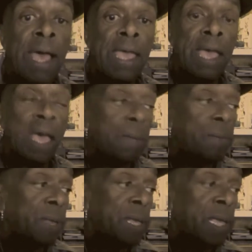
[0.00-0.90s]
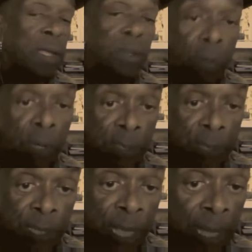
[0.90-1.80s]
am
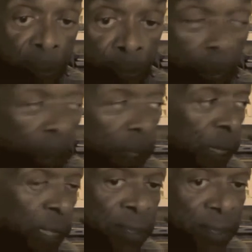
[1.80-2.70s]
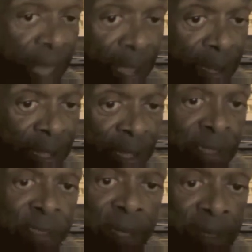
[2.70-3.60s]
endorsing and supporting is not
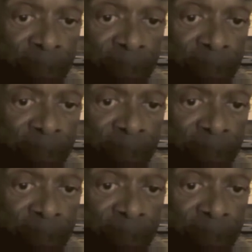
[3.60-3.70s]
just